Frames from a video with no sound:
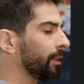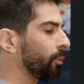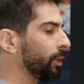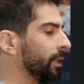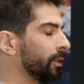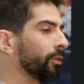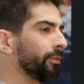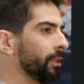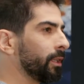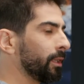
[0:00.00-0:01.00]
we can
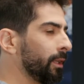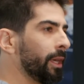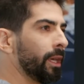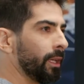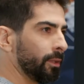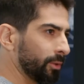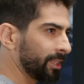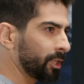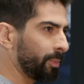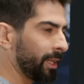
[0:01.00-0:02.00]
configure
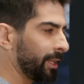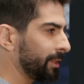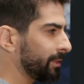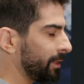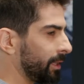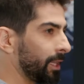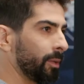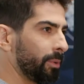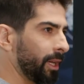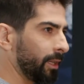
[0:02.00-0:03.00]
usage plans and
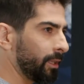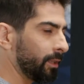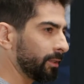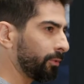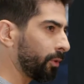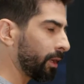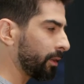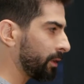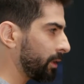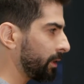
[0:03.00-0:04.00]
API keys for
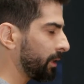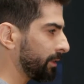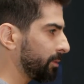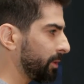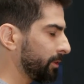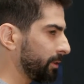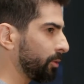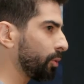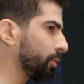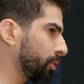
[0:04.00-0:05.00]
our customers
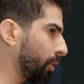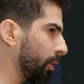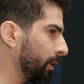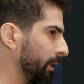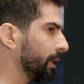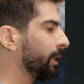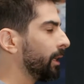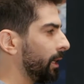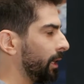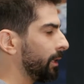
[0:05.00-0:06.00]
to control
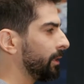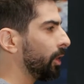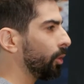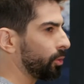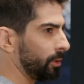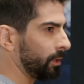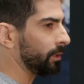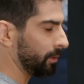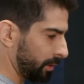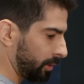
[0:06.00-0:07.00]
the load
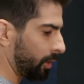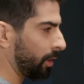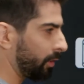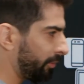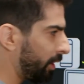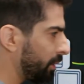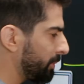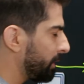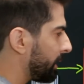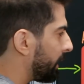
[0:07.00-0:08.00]
on our farm.